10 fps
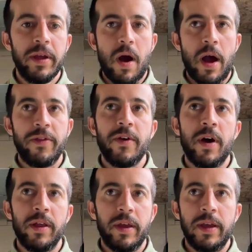I
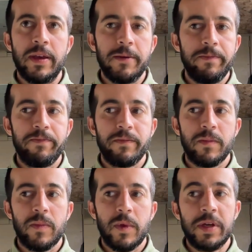thought like
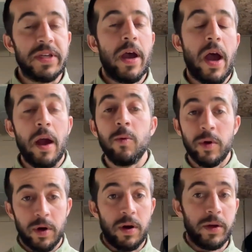because I
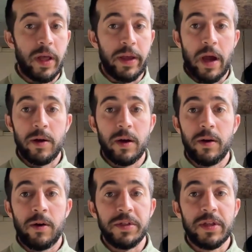would like I
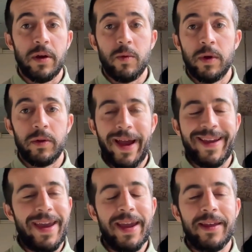always thought, well, I
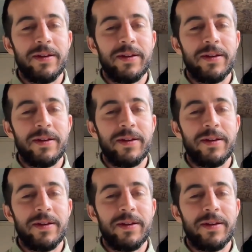can't.